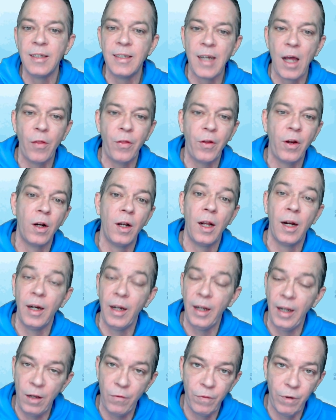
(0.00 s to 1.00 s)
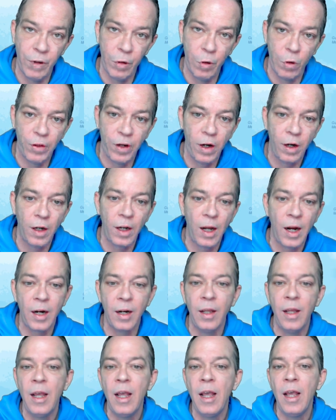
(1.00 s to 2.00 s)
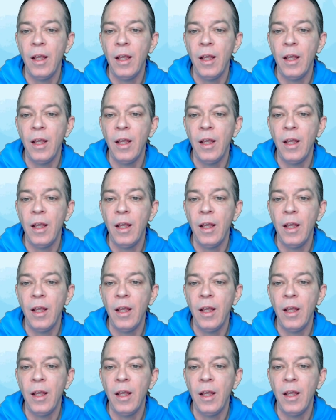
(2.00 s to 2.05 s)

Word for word: South Carolina, even North Carolina.